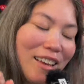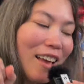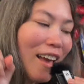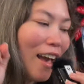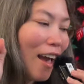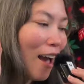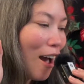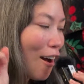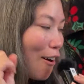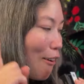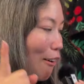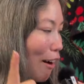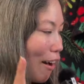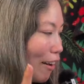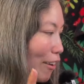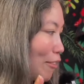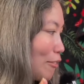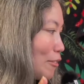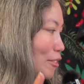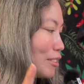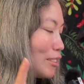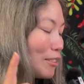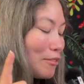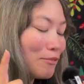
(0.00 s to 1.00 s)
how I
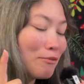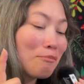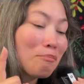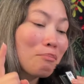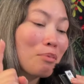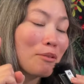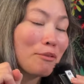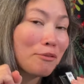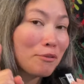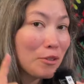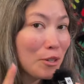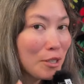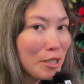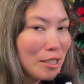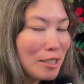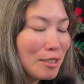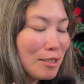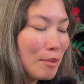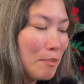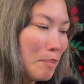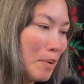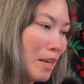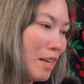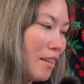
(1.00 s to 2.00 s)
would have preferred it
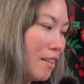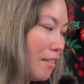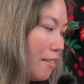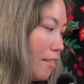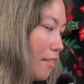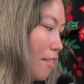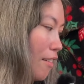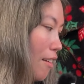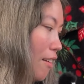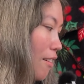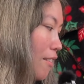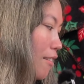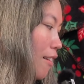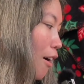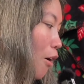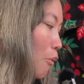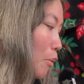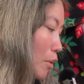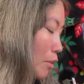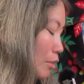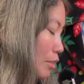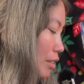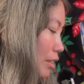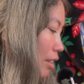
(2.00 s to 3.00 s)
to be. I
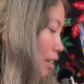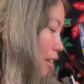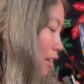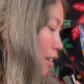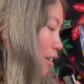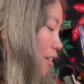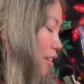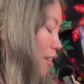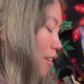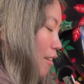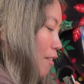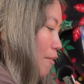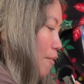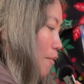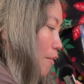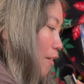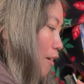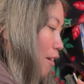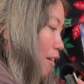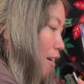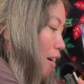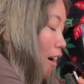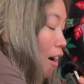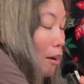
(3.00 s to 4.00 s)
will say,
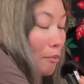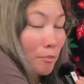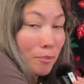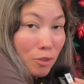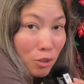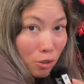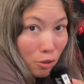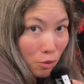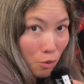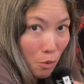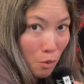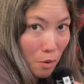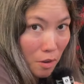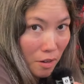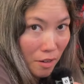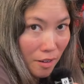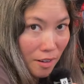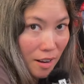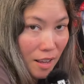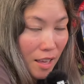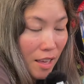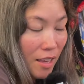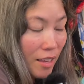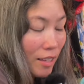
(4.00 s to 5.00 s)
I'm sure
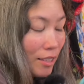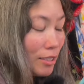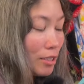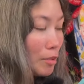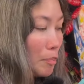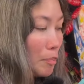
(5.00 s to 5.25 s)
it's